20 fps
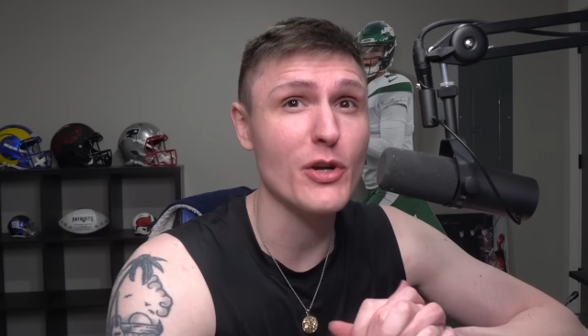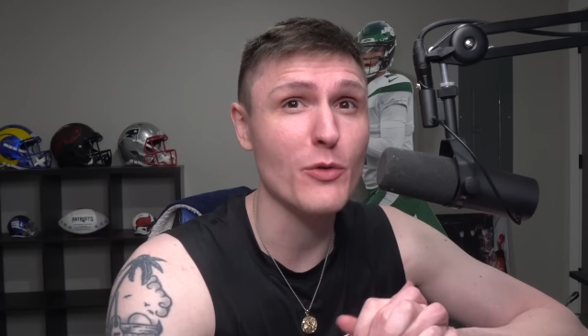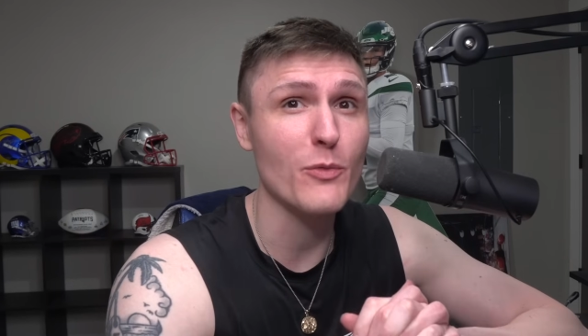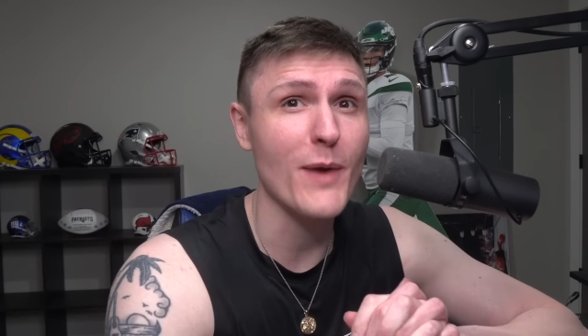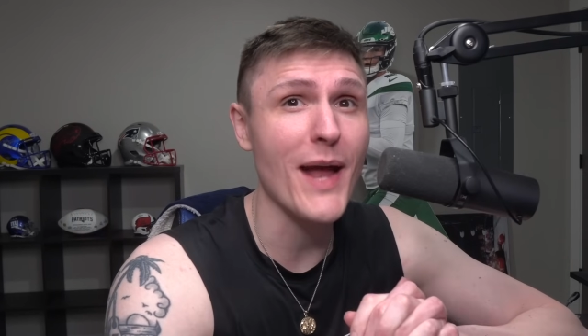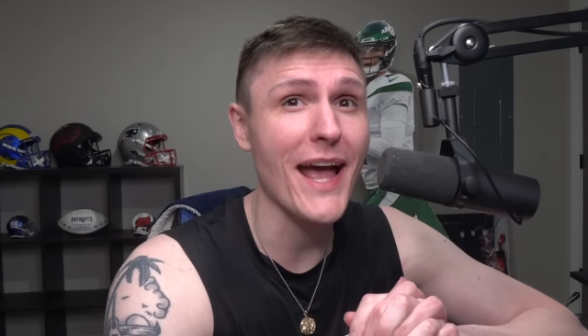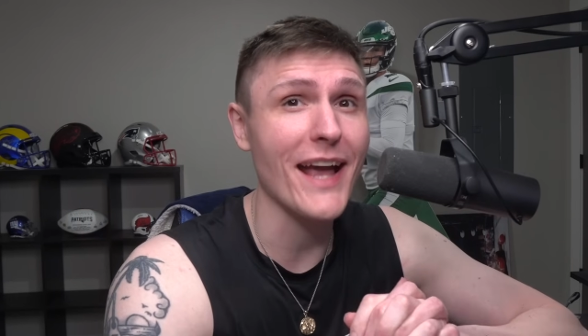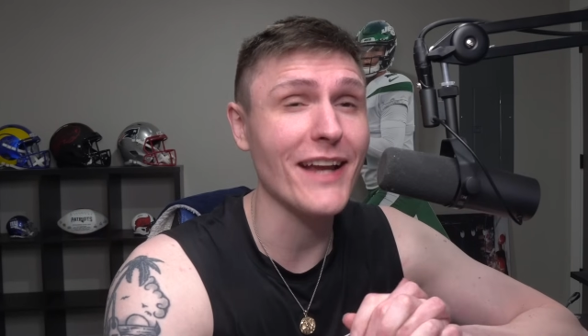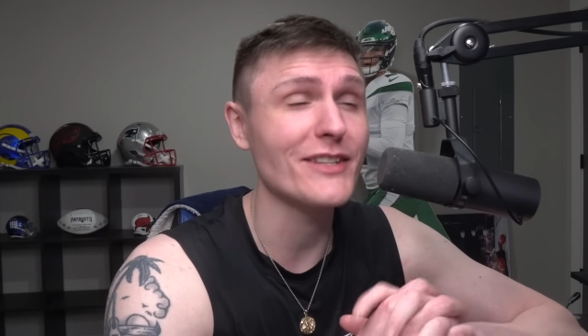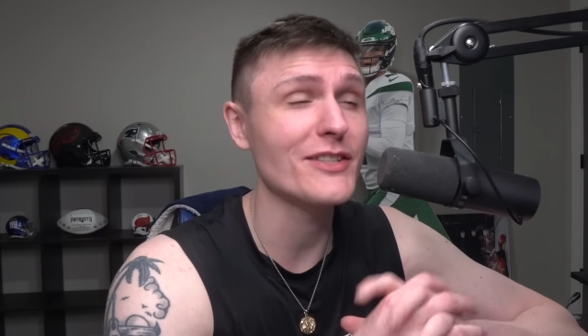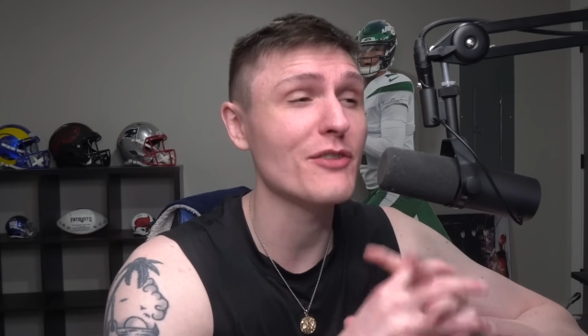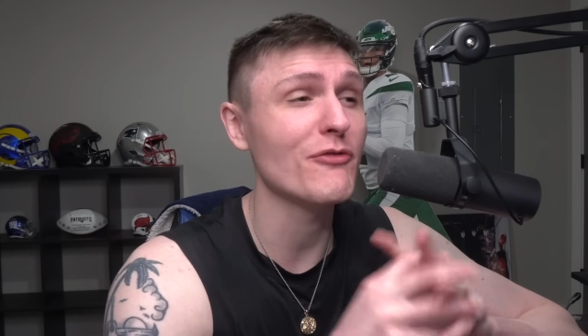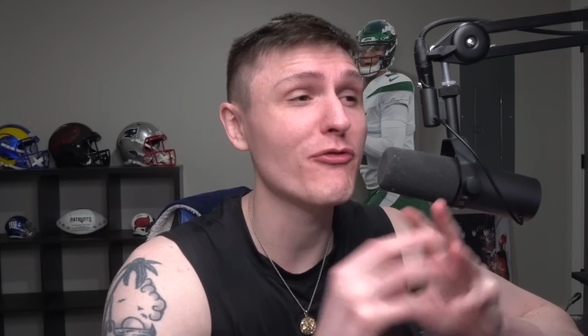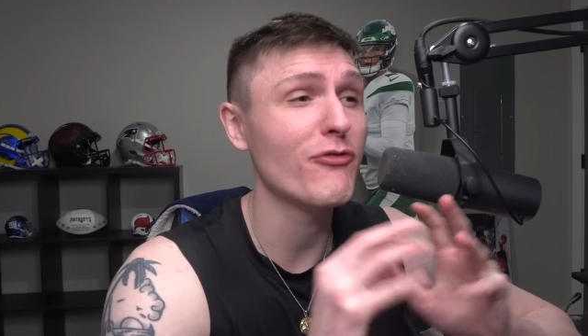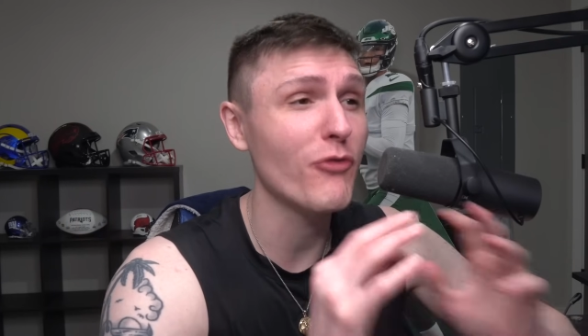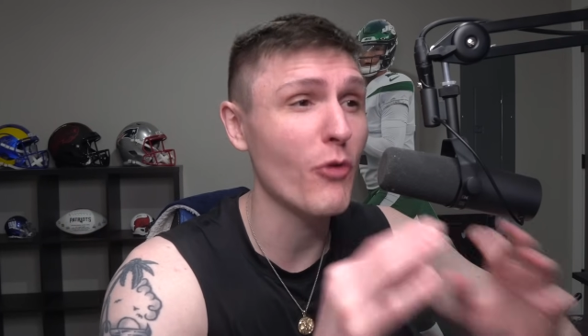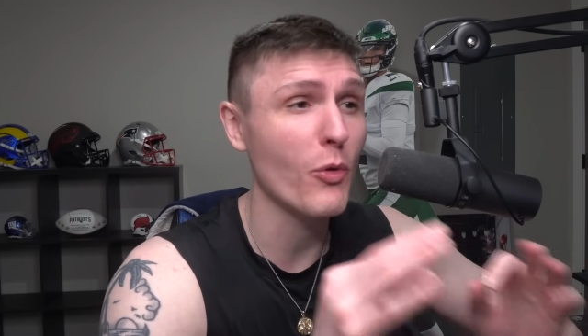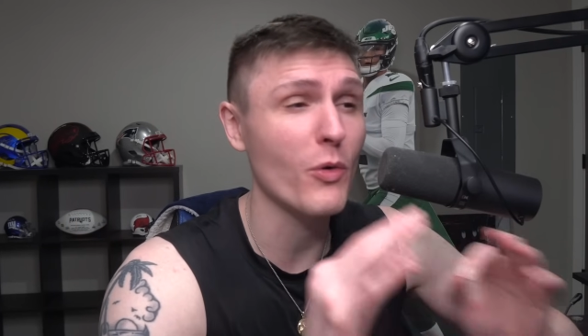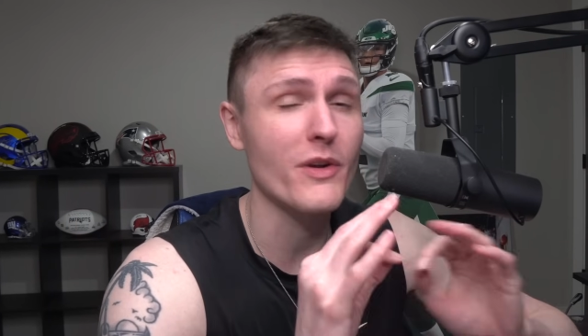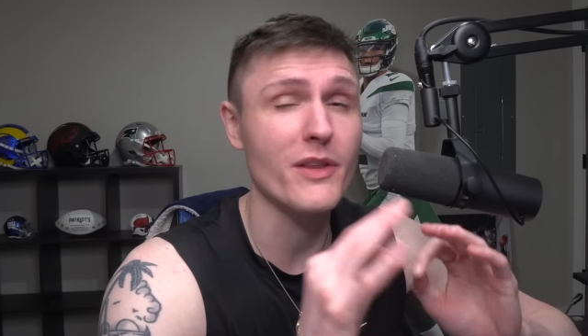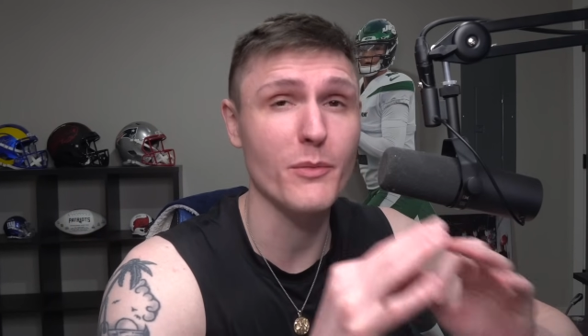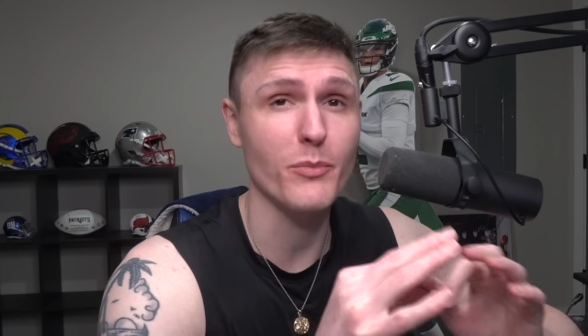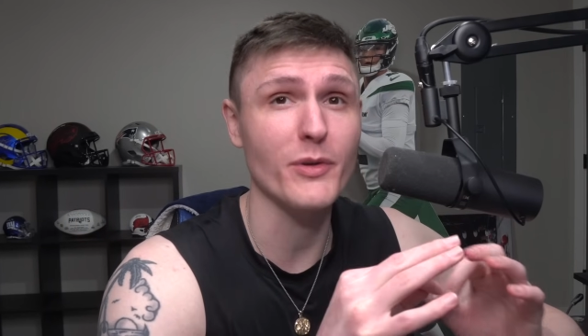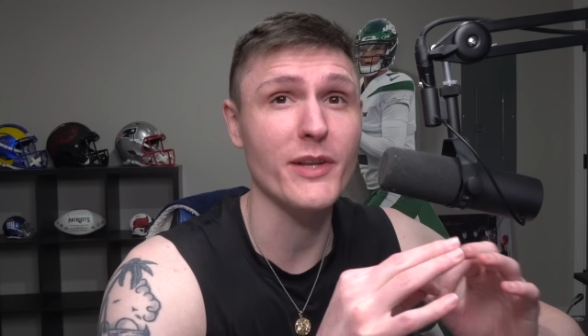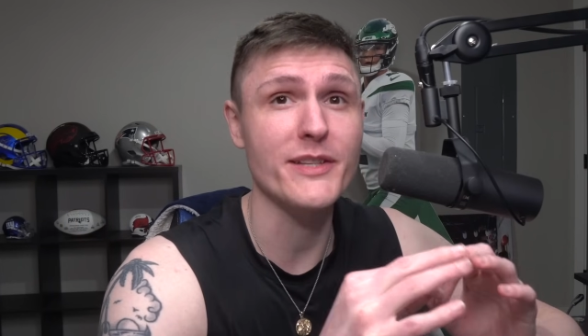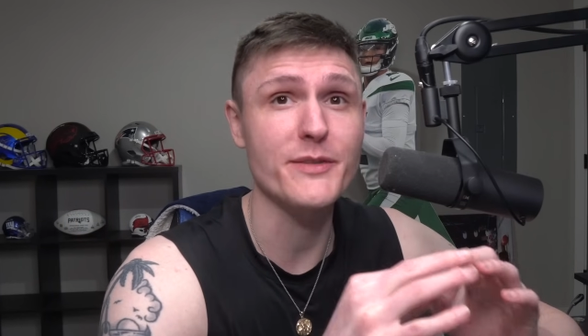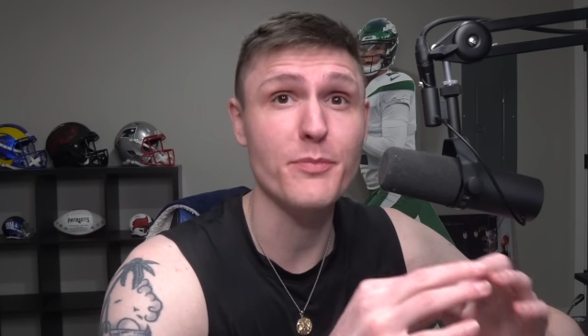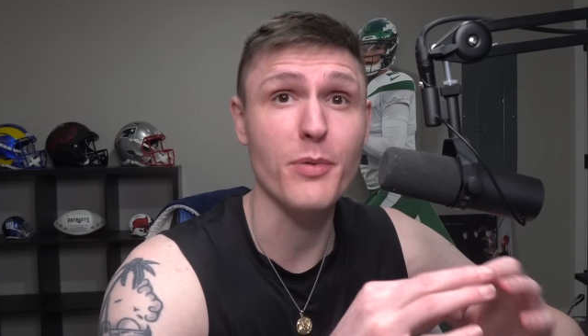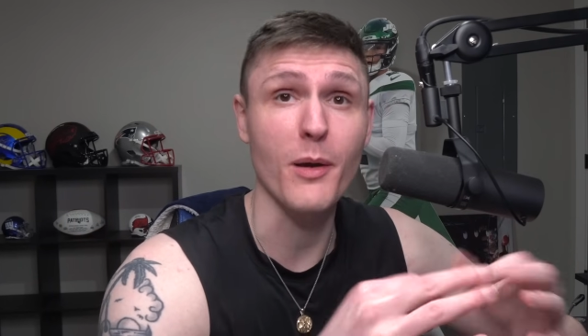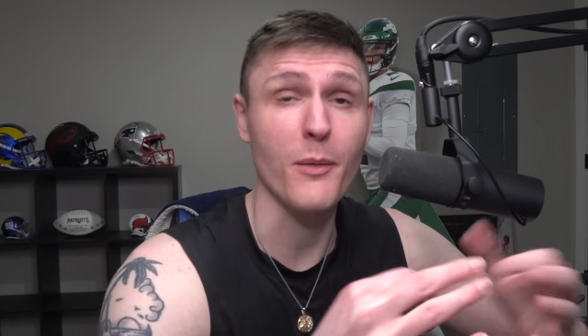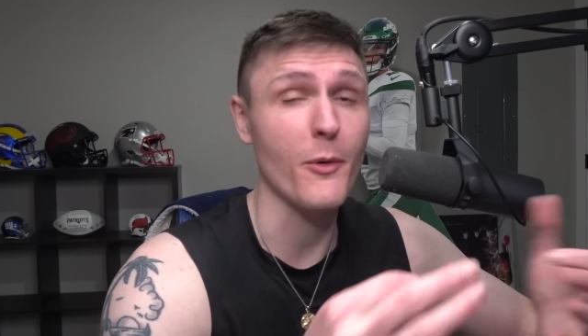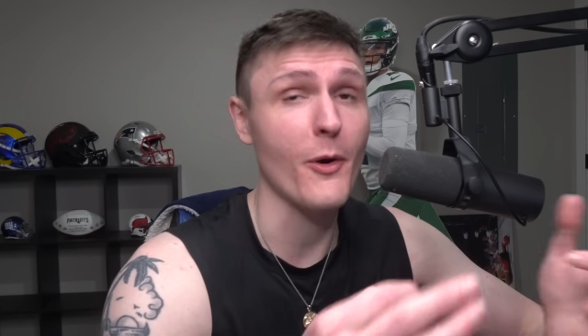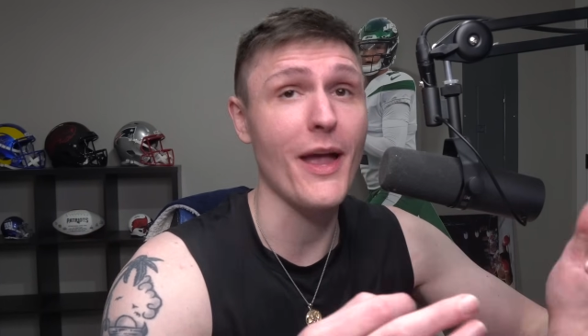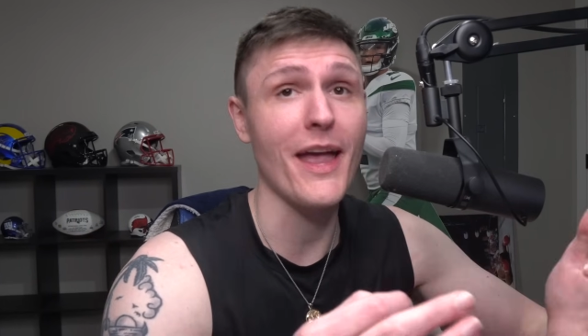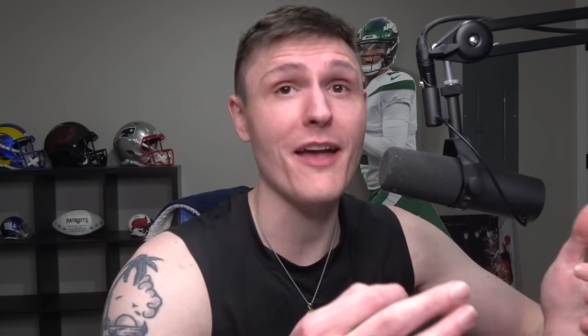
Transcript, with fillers: correct for the Blitz promo.